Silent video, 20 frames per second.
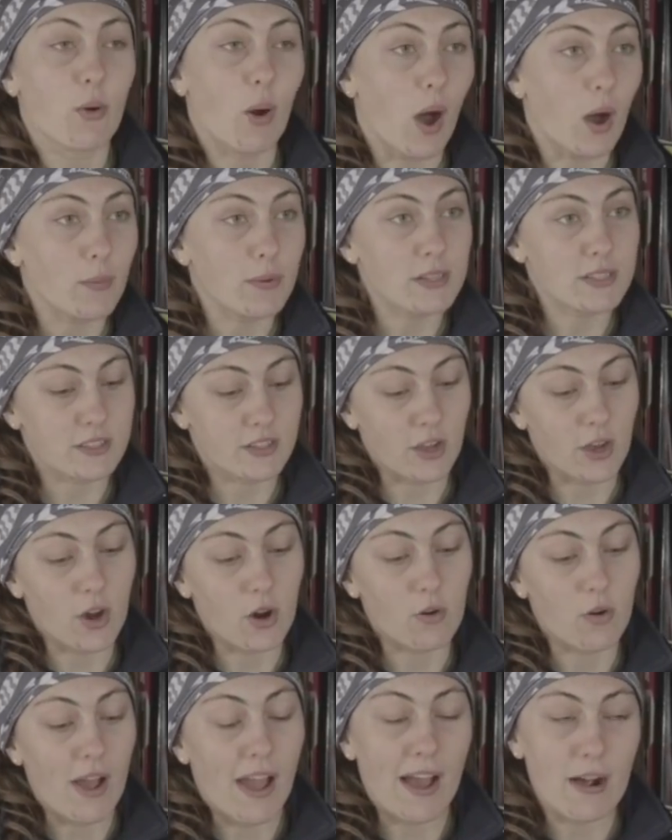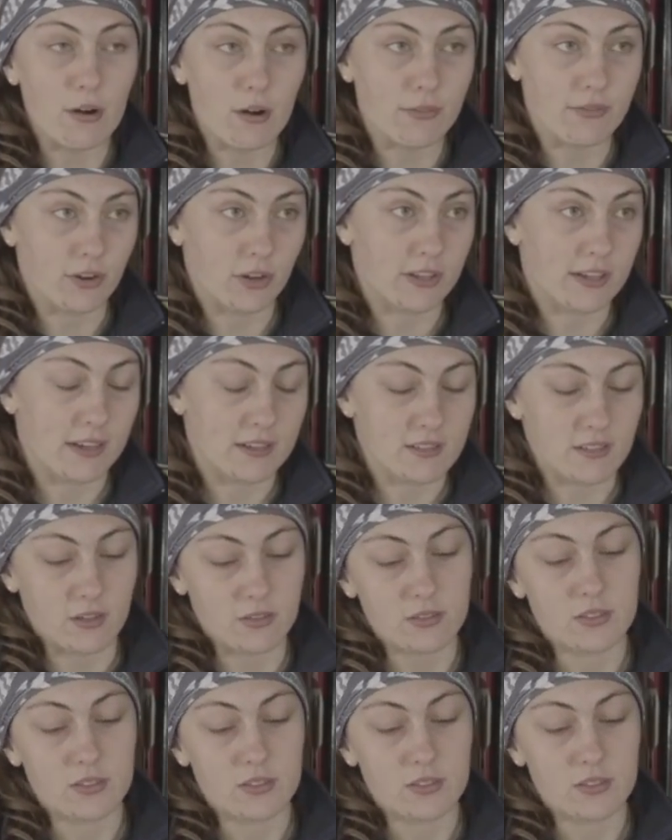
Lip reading: always go out of your kick zones.